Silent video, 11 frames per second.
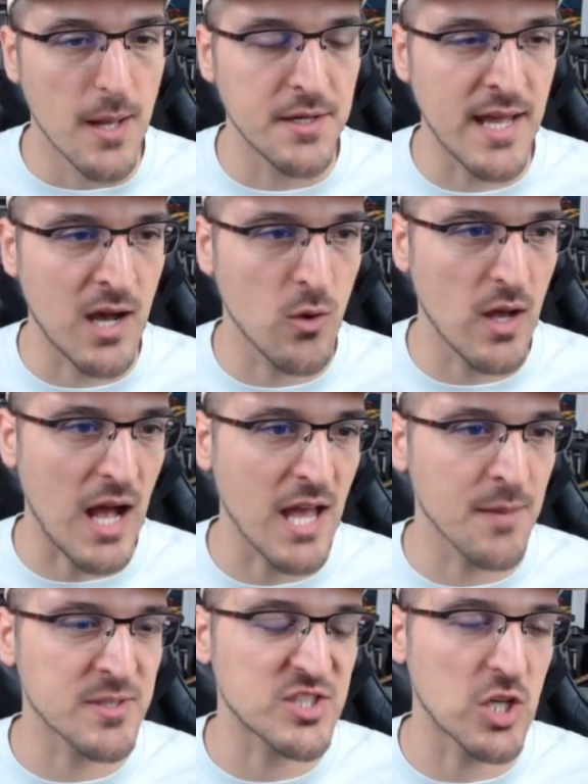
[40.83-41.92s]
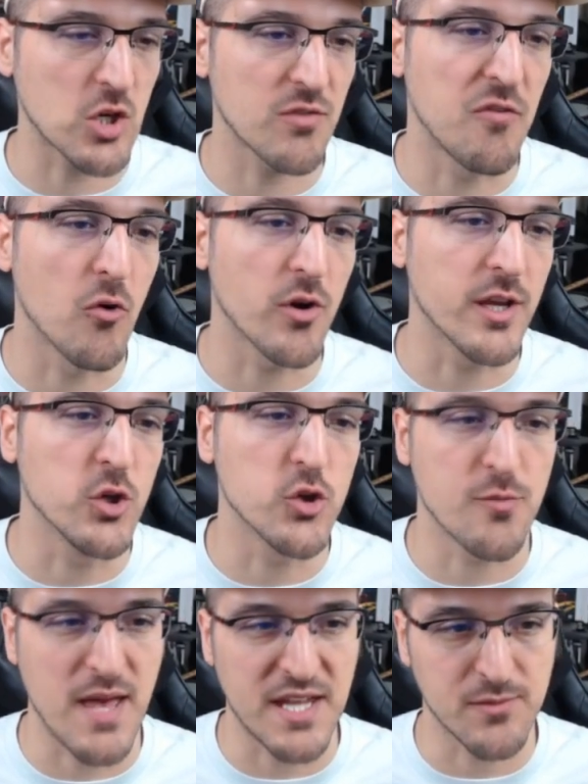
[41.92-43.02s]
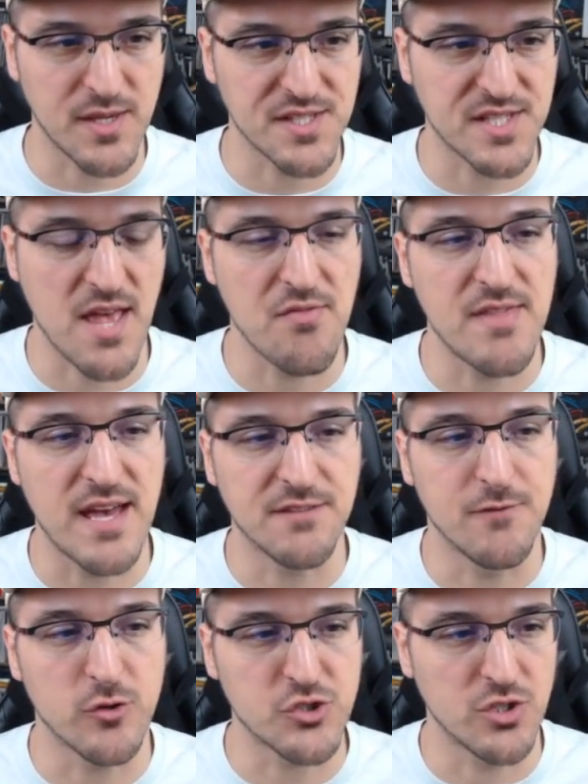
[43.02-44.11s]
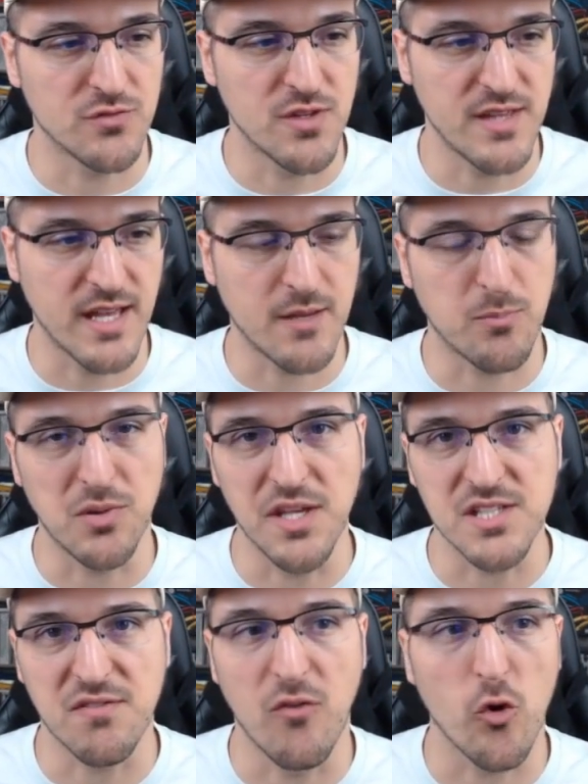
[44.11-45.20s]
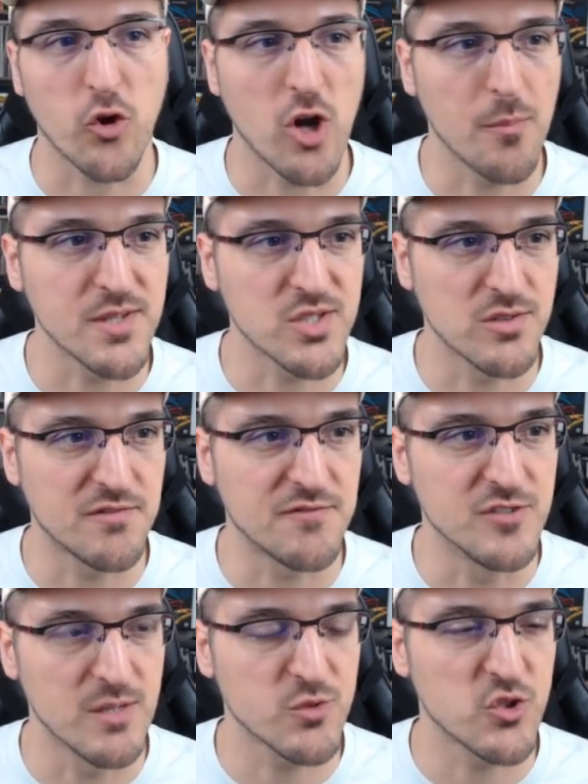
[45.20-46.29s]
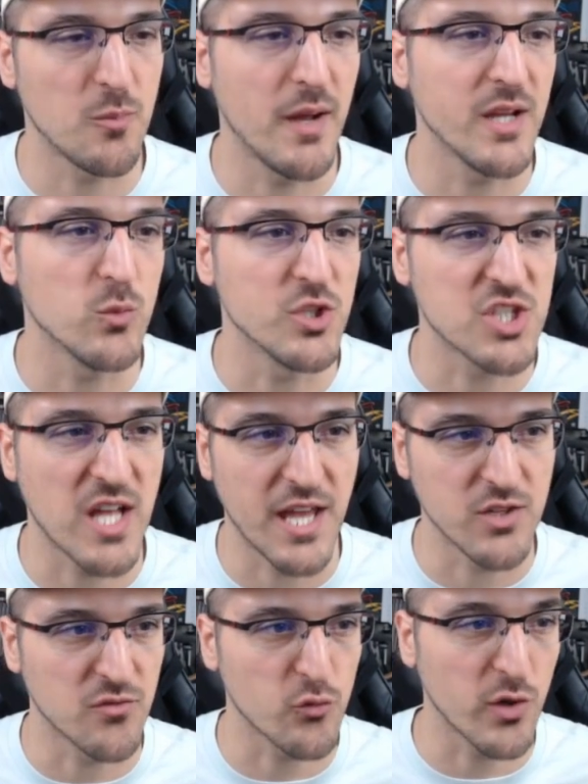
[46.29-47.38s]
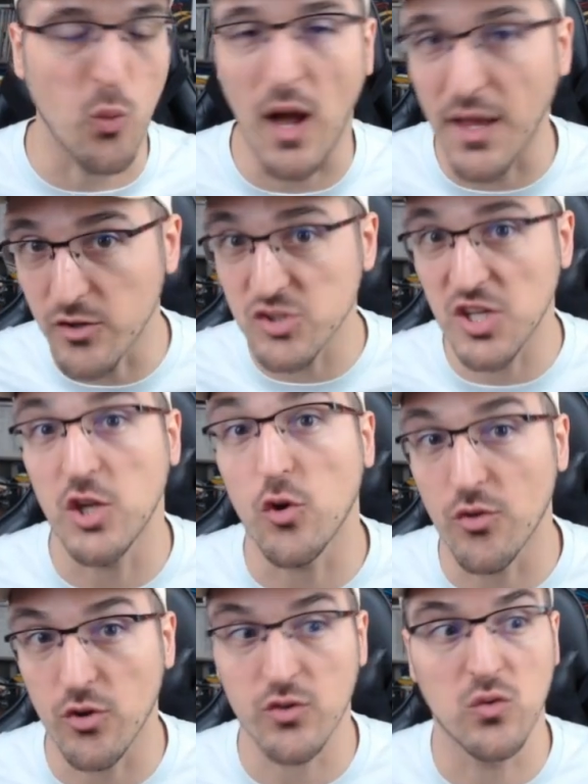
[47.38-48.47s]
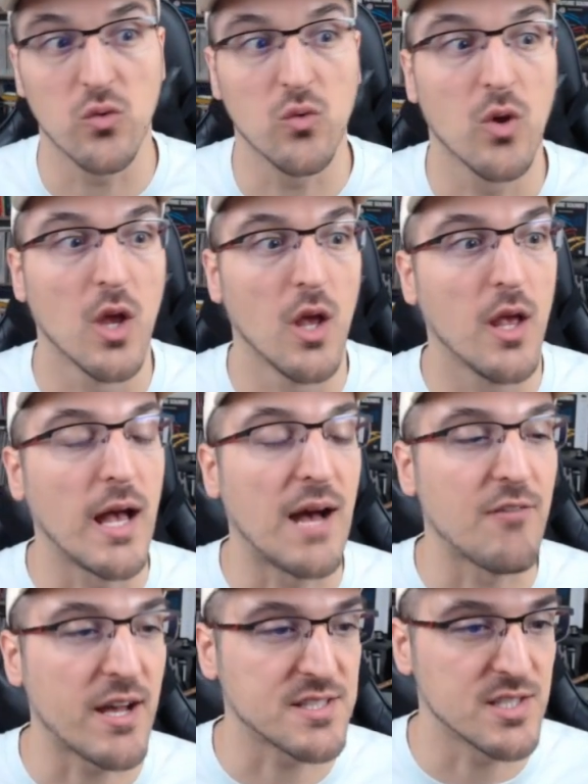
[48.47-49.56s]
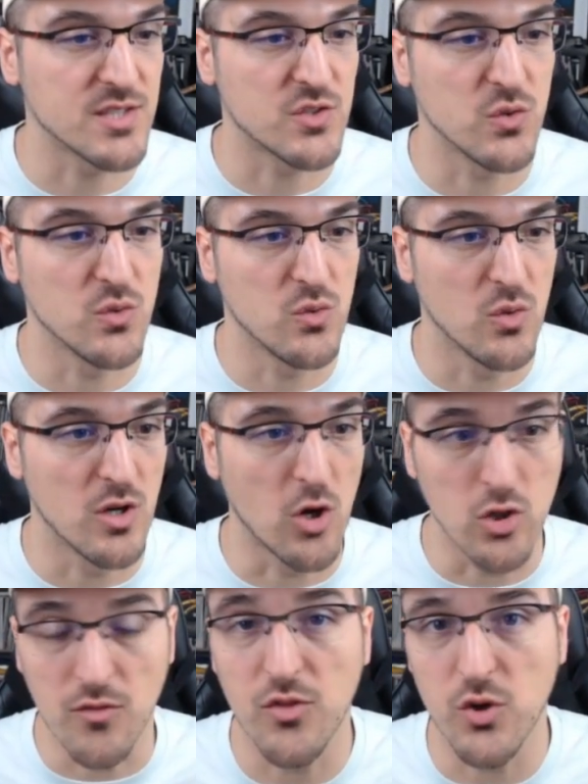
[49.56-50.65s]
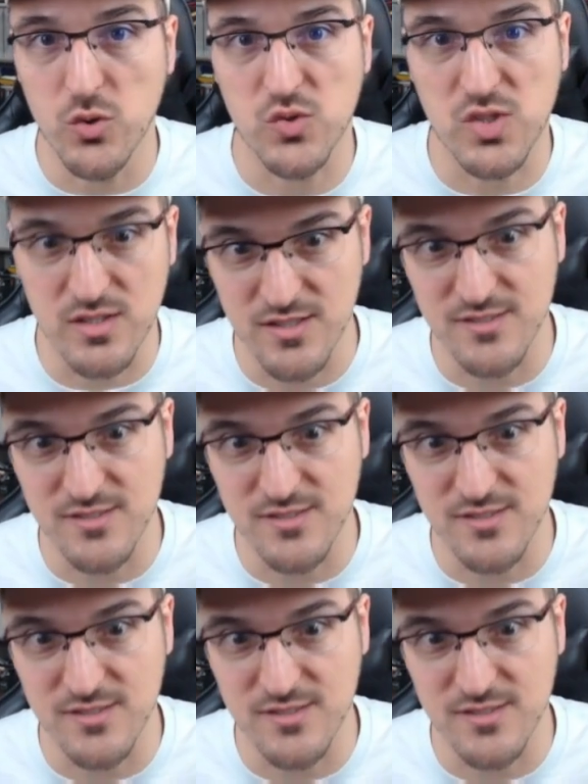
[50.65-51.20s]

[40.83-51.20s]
Now, I am a sucker for a good mana base, and that version of the deck plays 4 copies of Gemstone Mine, which kind of requires in order to have access to all of those